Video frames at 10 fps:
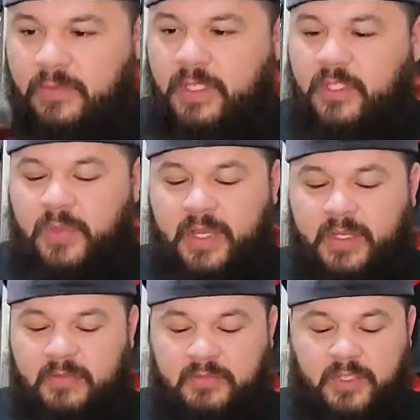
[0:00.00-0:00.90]

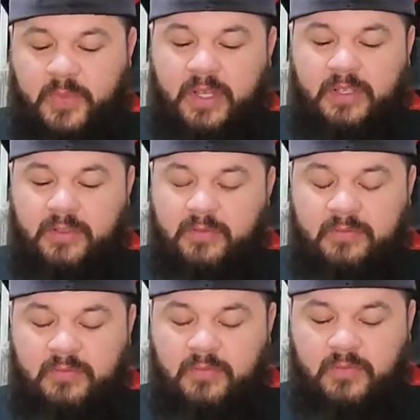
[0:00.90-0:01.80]
Smells
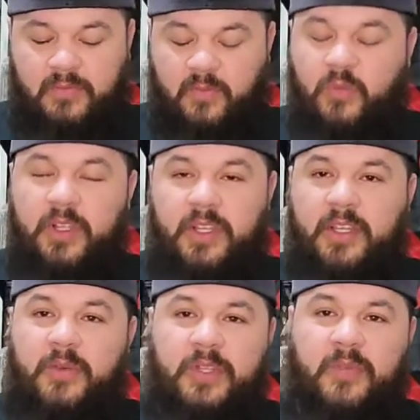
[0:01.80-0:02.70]
really
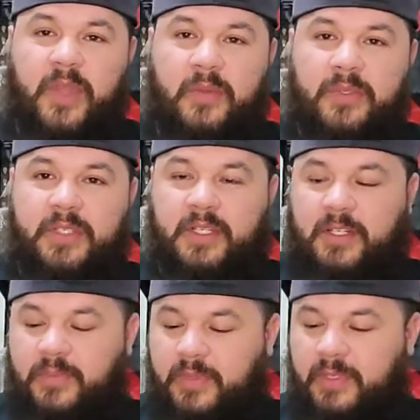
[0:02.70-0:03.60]
good with the maple
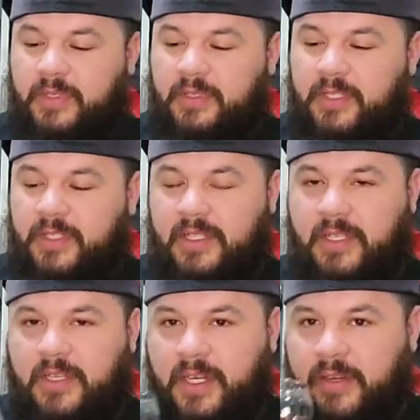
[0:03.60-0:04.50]
syrup. This is a
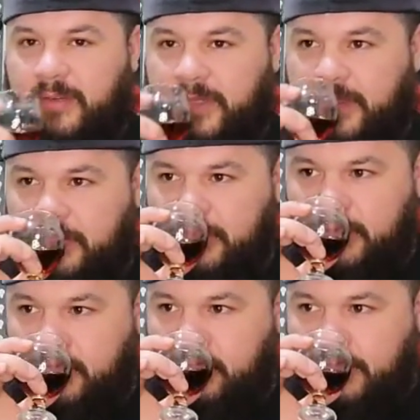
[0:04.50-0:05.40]
Hungarian one.
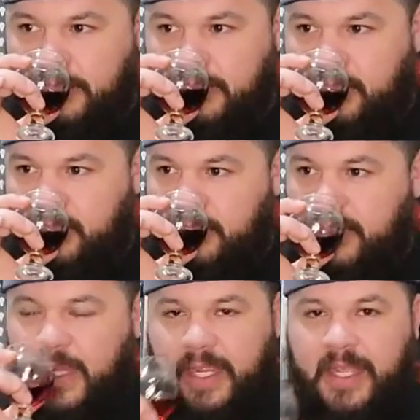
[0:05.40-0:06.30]

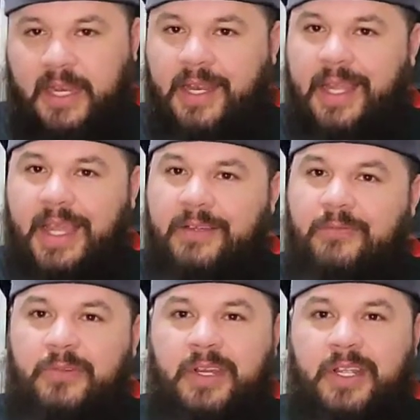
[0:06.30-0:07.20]
I get light
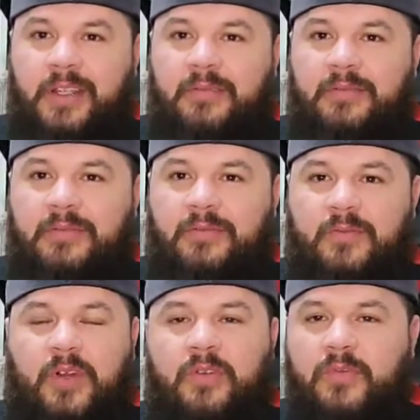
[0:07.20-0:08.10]
woody
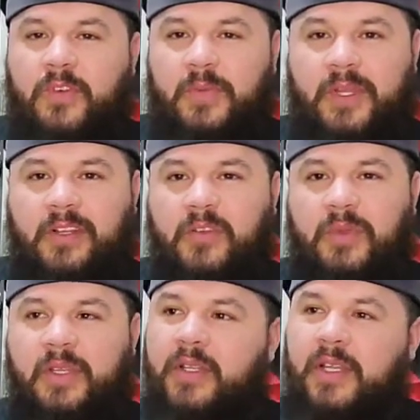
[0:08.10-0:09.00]
oak from it a little
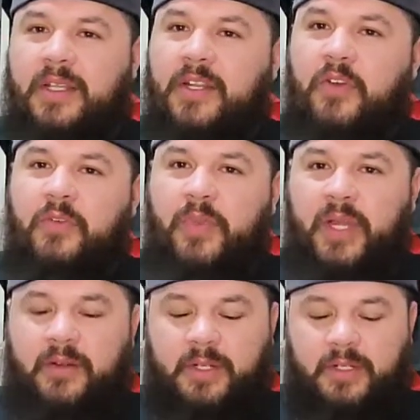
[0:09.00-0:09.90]
bit, nothing
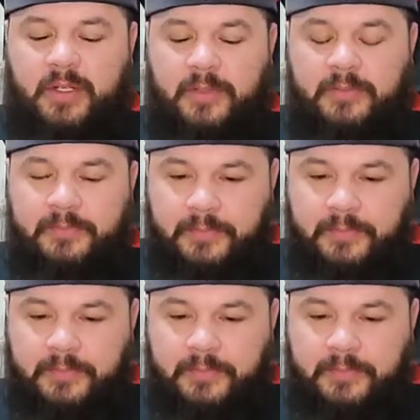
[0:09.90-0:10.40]
overpowering though.